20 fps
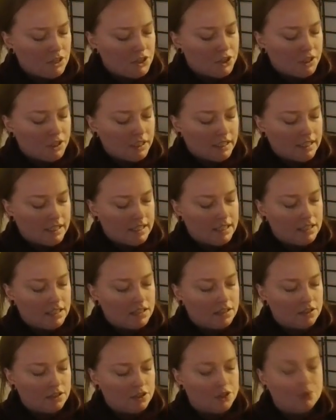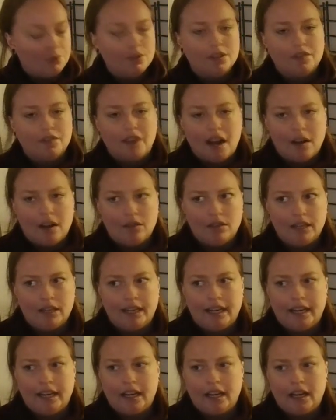She was found
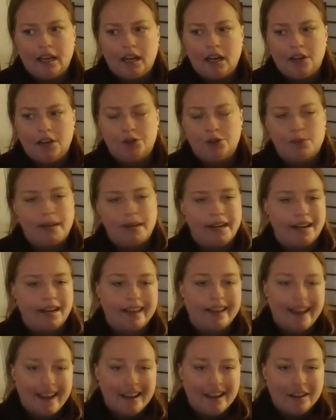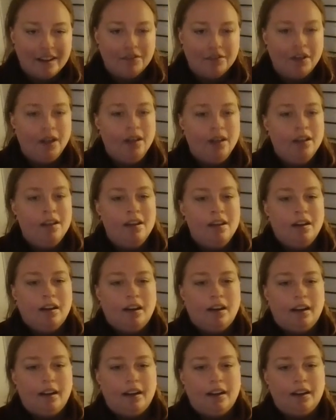in a Germanic cave.
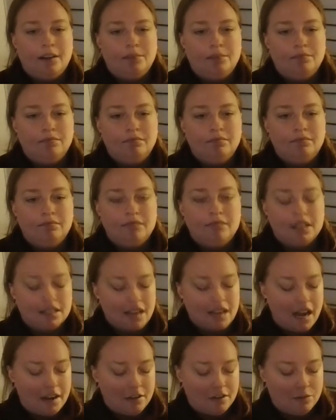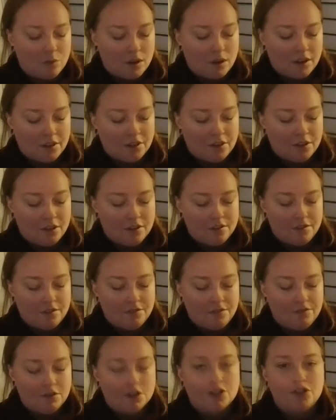Is kind of one of the
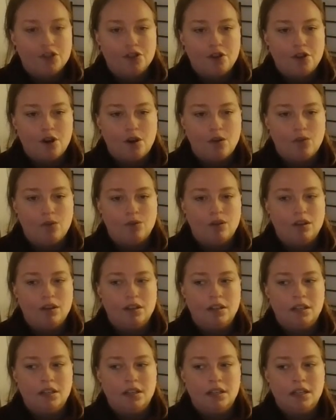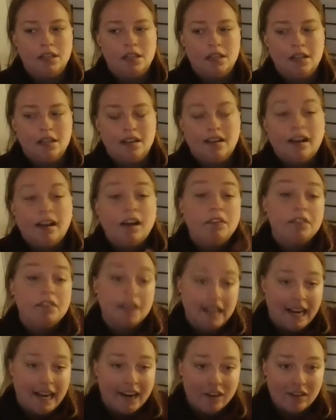first known of
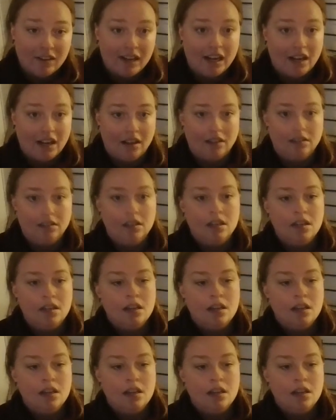the area